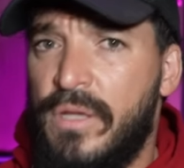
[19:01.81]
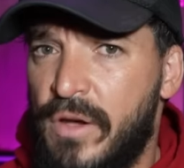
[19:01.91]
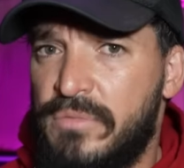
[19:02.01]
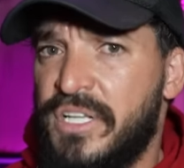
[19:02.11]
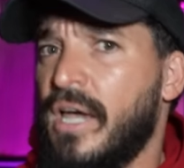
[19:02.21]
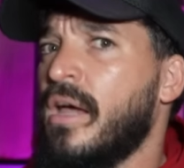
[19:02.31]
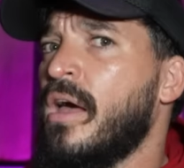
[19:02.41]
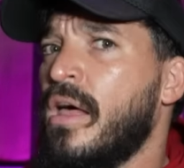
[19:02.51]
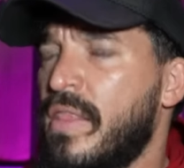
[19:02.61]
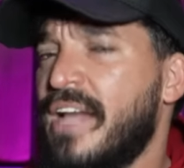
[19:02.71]
You know what I'm saying?
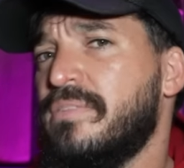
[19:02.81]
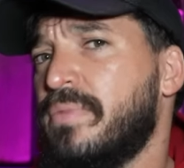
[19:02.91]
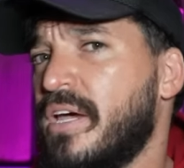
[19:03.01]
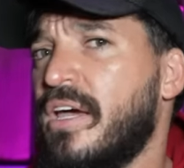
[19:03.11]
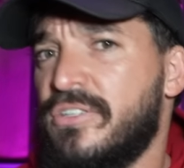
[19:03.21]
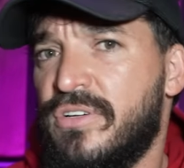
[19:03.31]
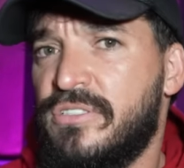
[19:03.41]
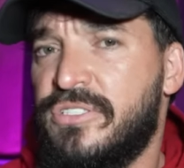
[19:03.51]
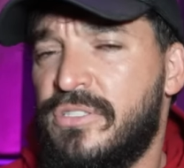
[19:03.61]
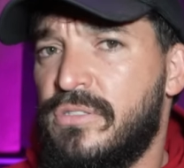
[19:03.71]
That's a big
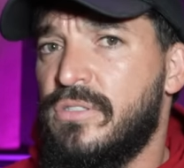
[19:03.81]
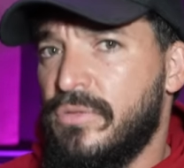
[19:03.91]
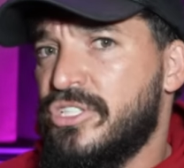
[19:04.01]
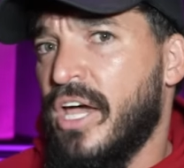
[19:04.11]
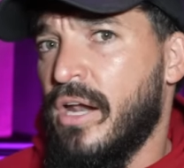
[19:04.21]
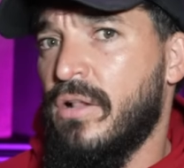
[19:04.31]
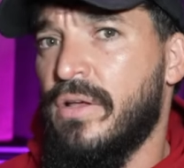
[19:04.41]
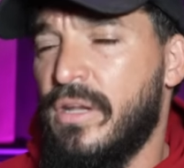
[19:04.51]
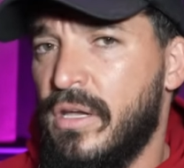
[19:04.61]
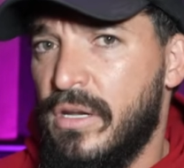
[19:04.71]
hindrance to a channel
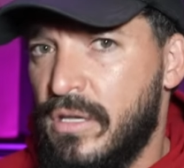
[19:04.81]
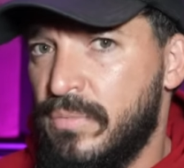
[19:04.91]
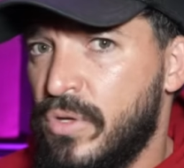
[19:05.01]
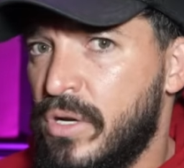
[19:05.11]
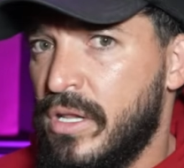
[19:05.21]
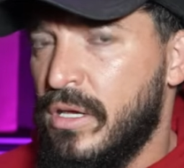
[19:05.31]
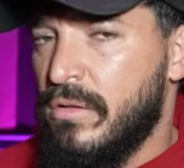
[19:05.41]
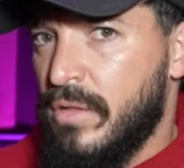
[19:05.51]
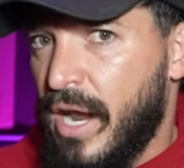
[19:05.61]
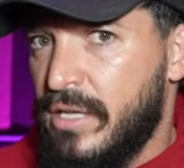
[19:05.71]
in a
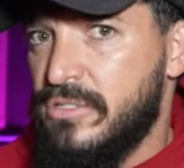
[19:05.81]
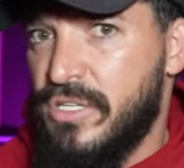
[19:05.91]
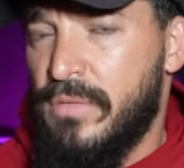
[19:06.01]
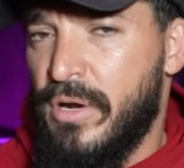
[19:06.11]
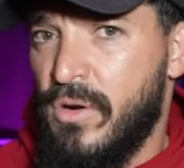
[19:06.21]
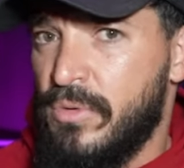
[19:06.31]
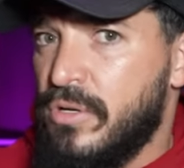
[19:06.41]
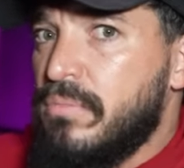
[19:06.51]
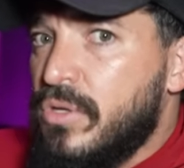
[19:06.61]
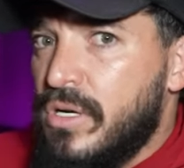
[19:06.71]
community that I consider the paranormal
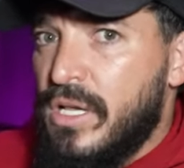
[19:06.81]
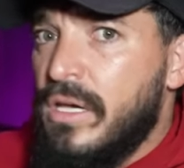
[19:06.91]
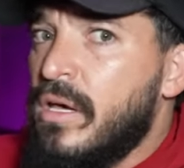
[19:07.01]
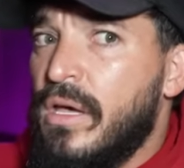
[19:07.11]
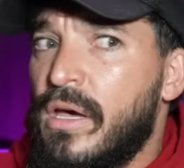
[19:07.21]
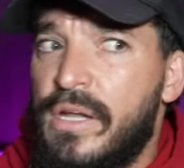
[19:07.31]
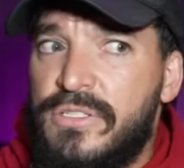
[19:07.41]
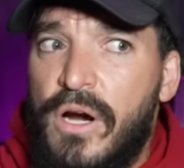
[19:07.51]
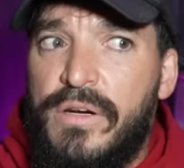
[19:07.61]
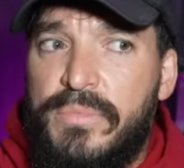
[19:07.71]
community. And
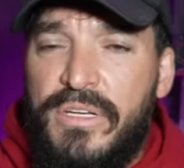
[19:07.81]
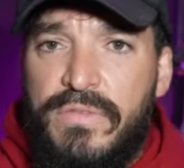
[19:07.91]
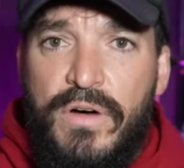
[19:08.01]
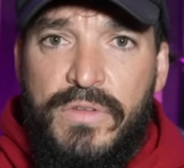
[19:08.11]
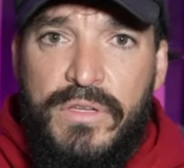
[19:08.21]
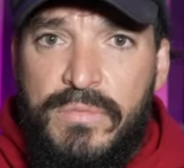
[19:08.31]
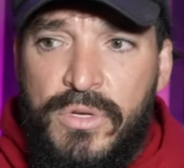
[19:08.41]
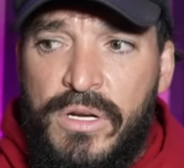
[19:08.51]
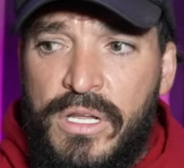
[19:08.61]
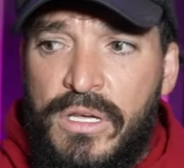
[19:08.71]
it's hard to be involved in the
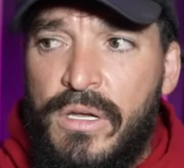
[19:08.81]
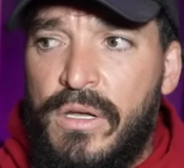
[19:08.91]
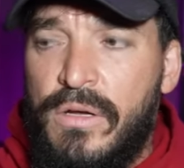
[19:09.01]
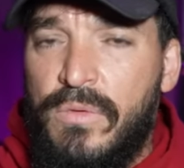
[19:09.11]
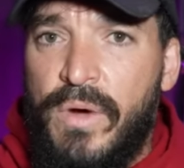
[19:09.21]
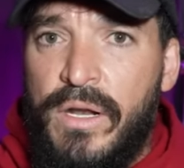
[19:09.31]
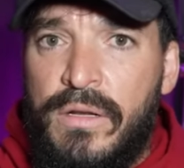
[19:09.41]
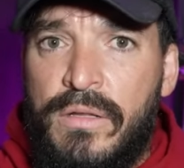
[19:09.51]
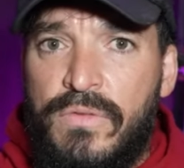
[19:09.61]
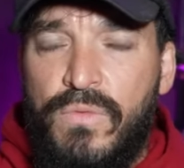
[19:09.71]
community
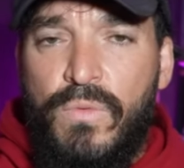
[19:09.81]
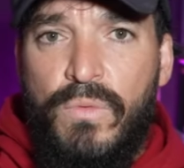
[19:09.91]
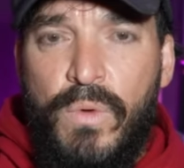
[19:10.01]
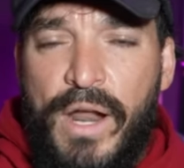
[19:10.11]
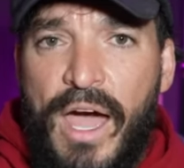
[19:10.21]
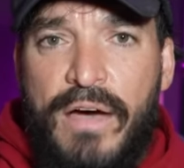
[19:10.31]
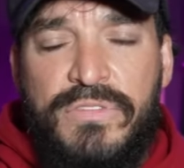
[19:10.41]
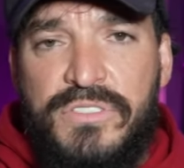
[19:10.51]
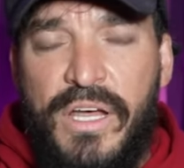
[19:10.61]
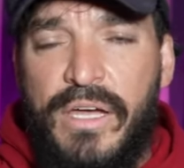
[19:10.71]
when one half
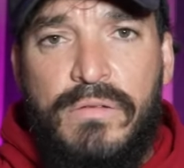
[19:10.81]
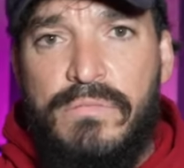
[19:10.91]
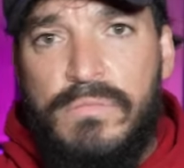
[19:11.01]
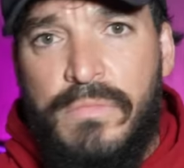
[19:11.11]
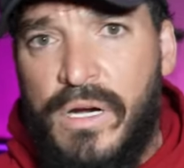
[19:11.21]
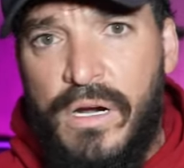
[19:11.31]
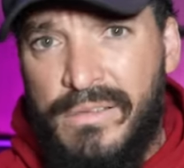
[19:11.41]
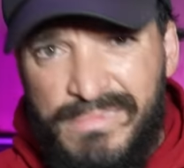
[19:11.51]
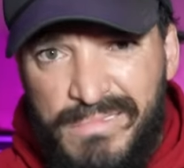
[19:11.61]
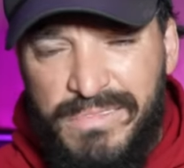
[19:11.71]
is like,
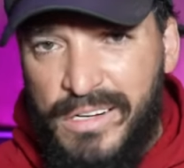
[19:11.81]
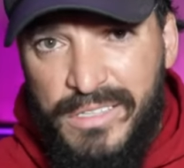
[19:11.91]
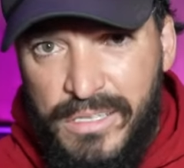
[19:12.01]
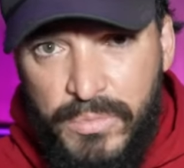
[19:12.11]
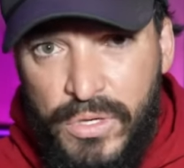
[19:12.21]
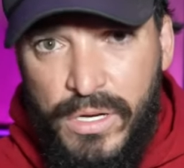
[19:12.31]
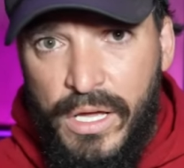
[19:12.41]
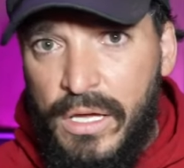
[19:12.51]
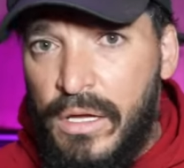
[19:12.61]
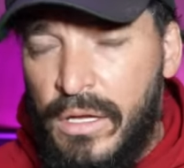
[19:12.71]
fuck the
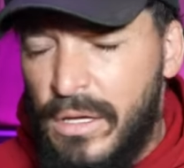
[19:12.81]
community.